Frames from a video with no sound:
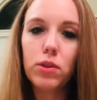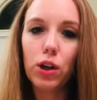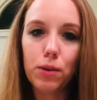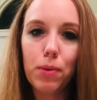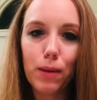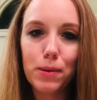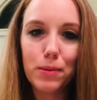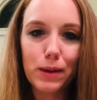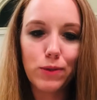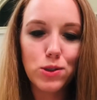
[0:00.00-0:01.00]
good
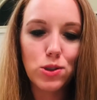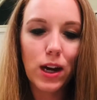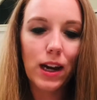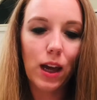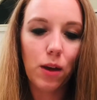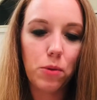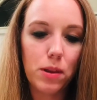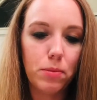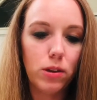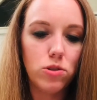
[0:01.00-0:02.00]
probably for straightening it with
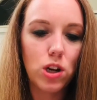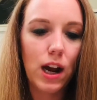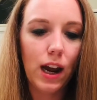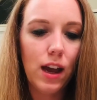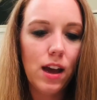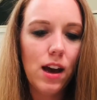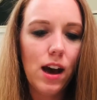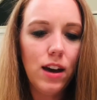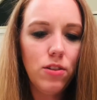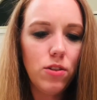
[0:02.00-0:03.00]
a blow dry.
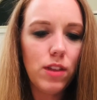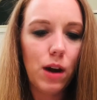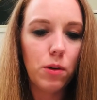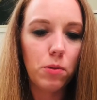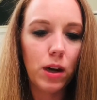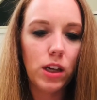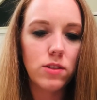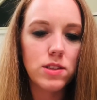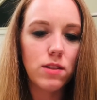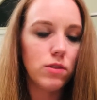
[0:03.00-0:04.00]
I don't know that I would want to
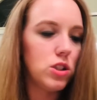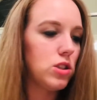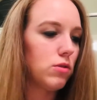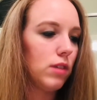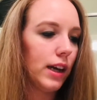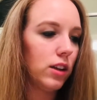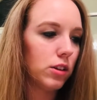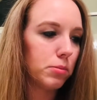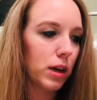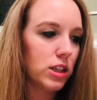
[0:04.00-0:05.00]
use it for just a
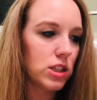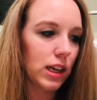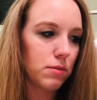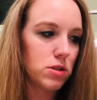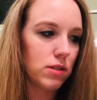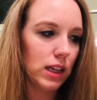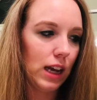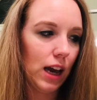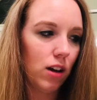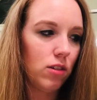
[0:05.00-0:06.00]
regular brush like I'm doing
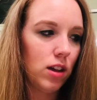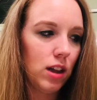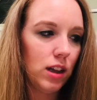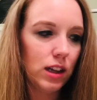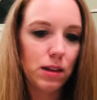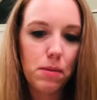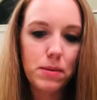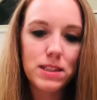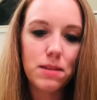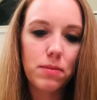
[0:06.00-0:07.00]
now. Like
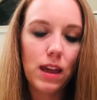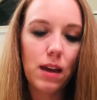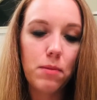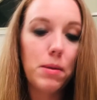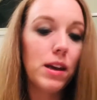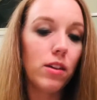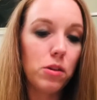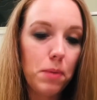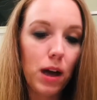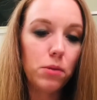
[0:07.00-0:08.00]
maybe
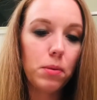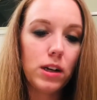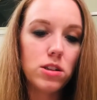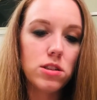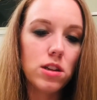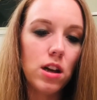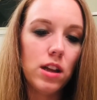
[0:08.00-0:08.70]
another paddle brush